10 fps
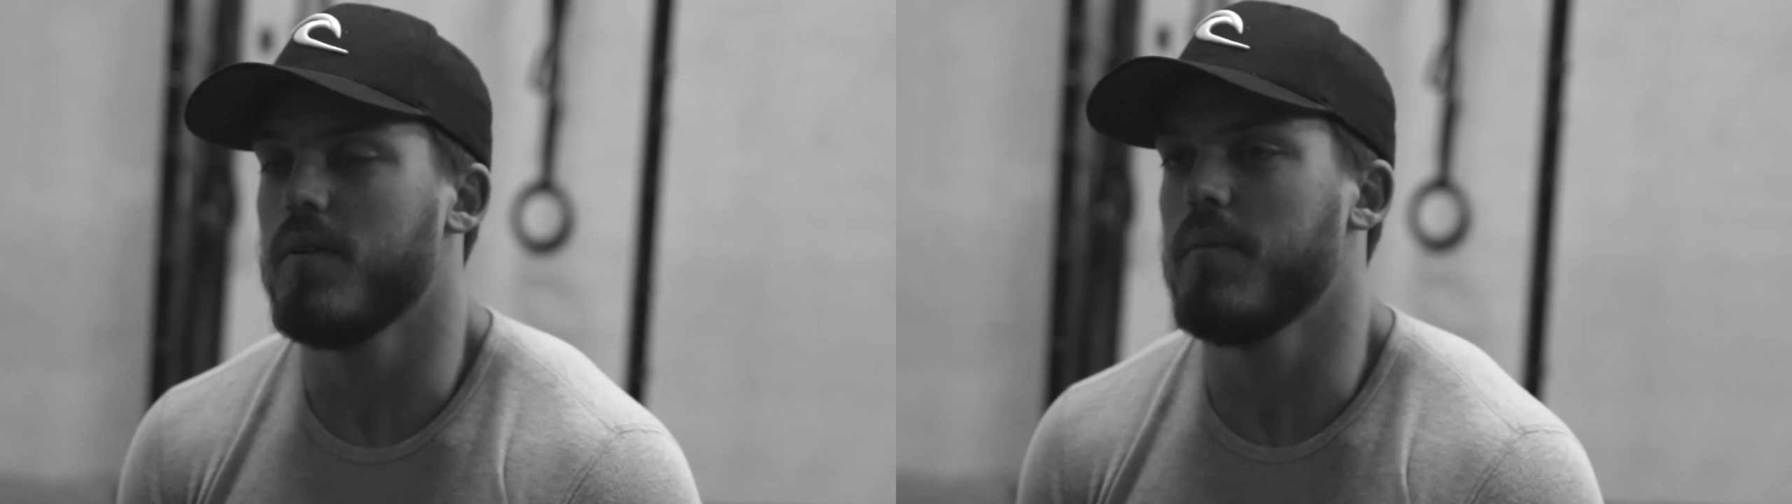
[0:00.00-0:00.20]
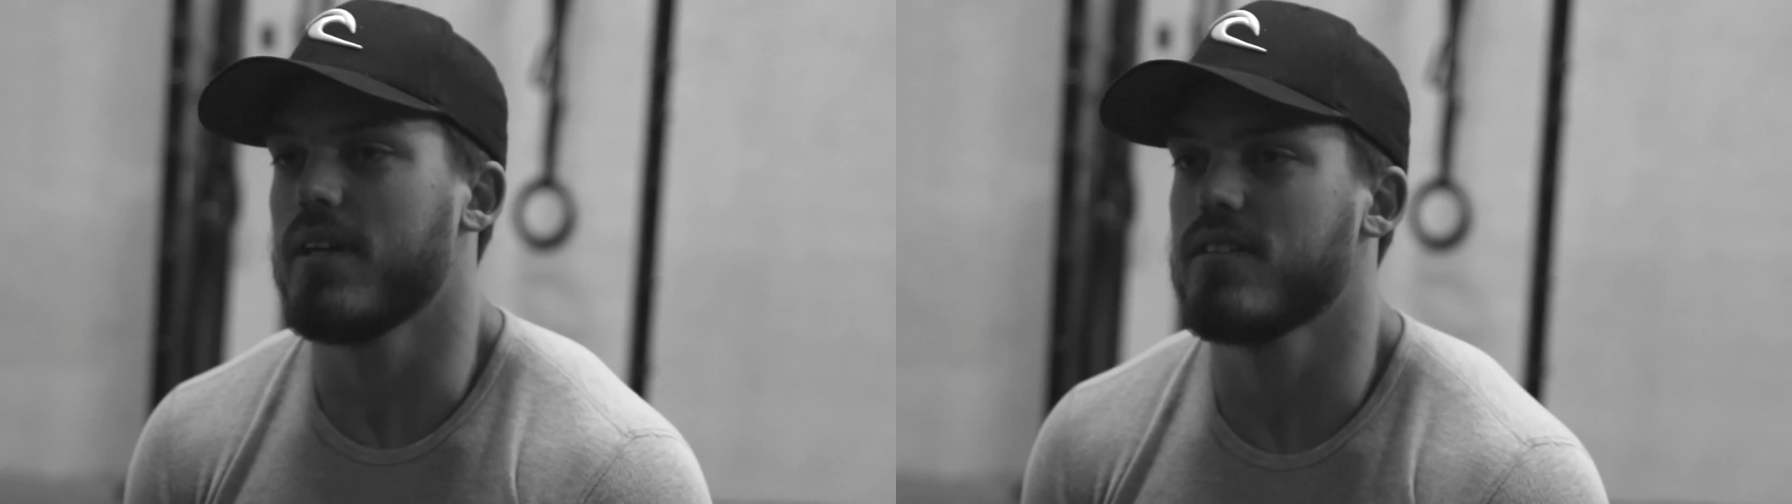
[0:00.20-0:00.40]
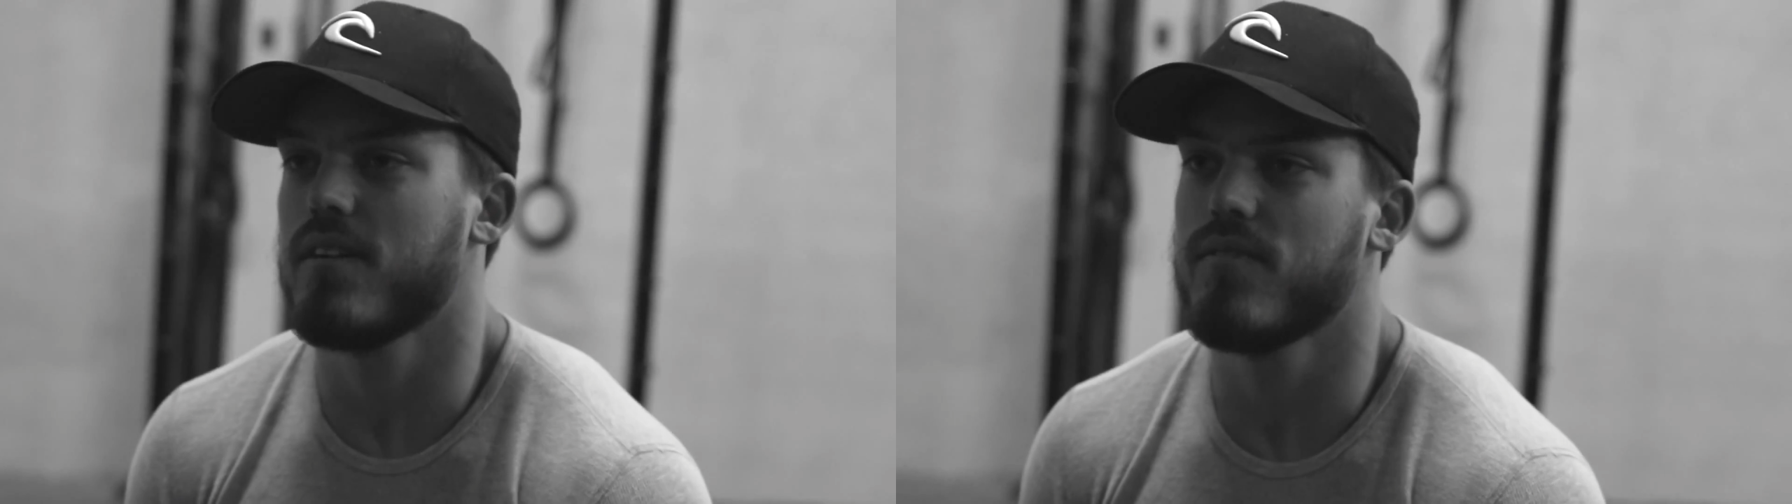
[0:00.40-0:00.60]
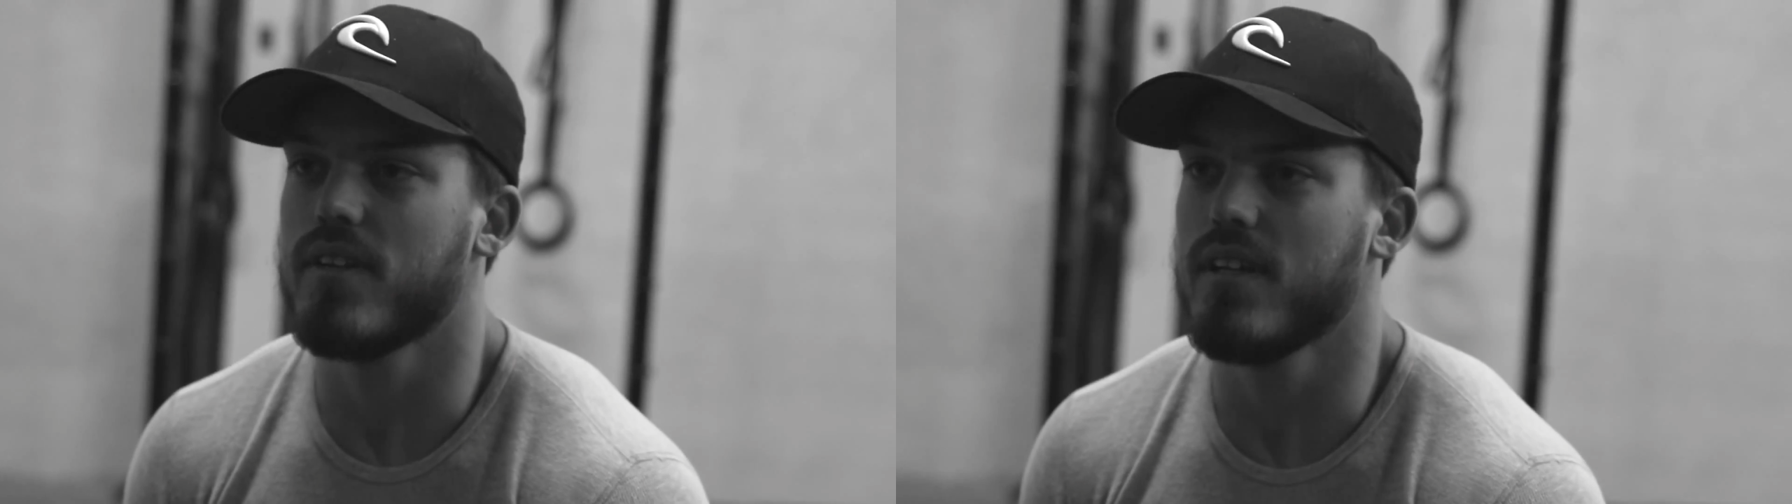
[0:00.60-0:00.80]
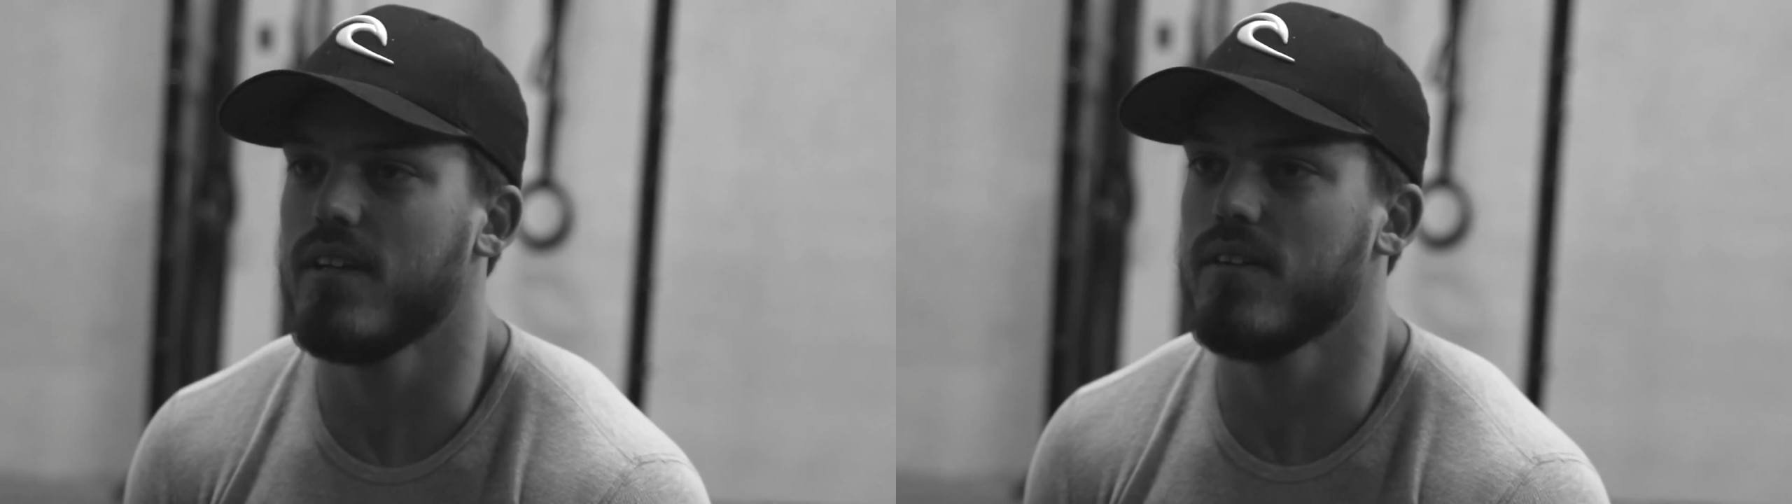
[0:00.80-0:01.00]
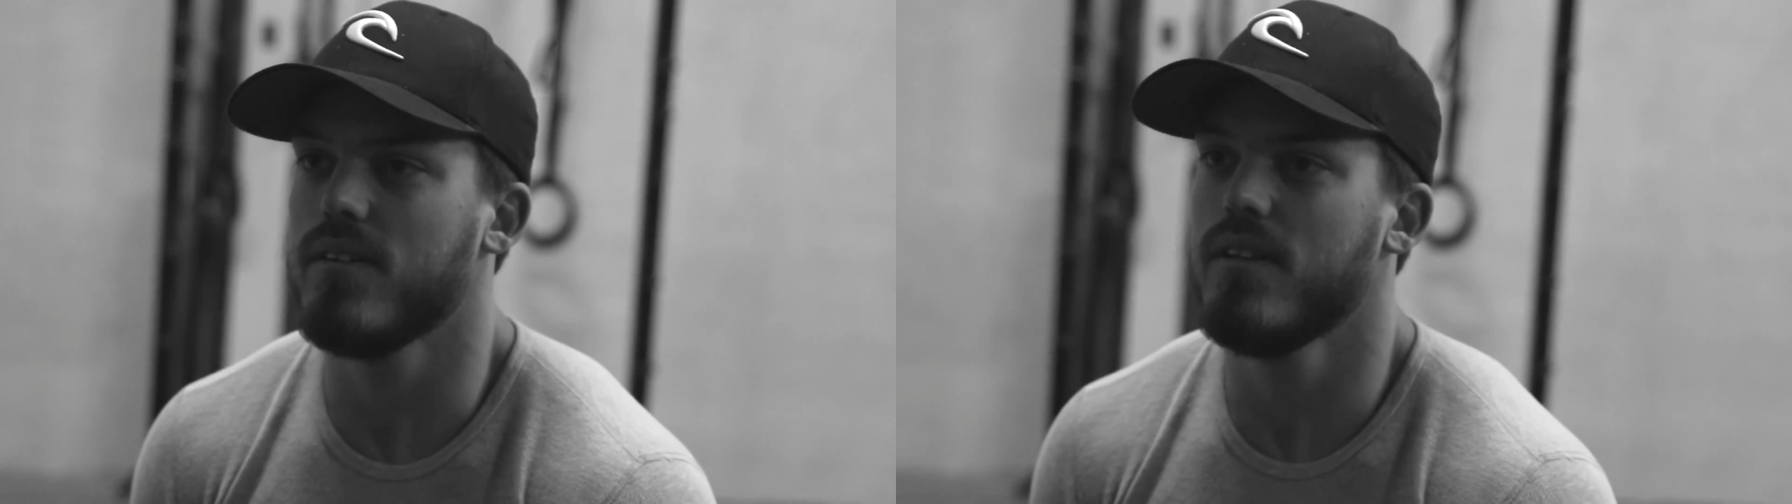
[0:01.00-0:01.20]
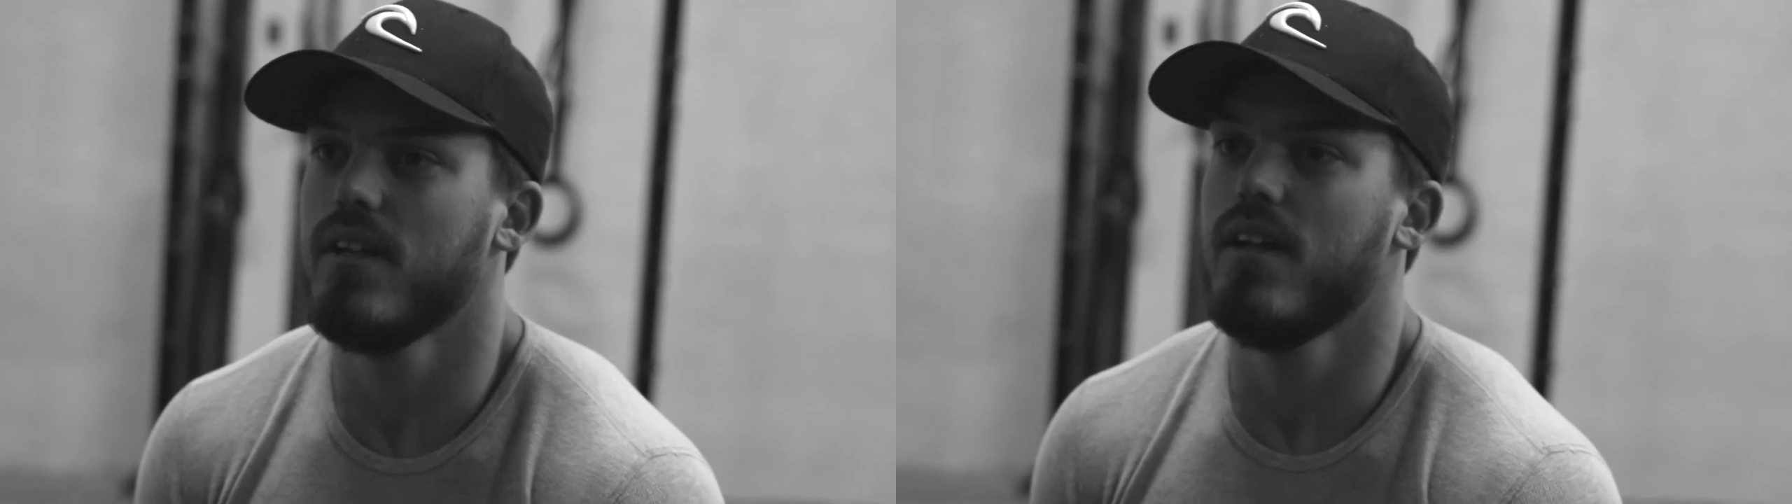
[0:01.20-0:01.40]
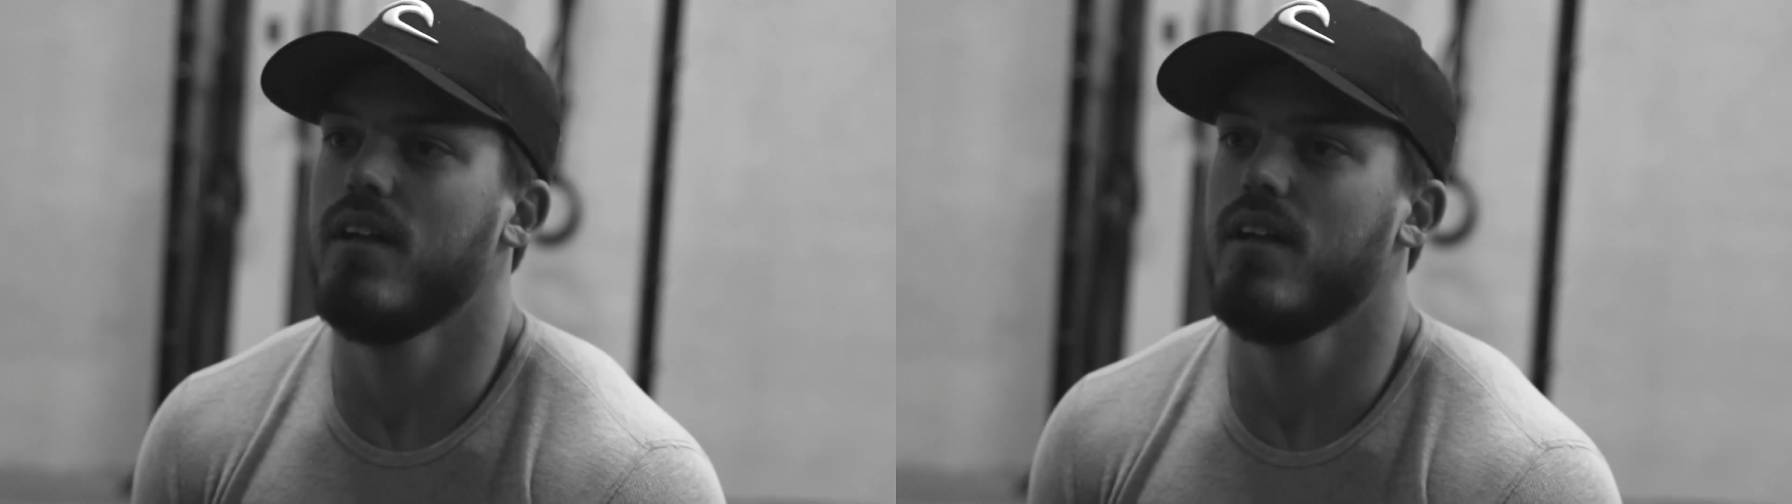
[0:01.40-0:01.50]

make it tougher to heal.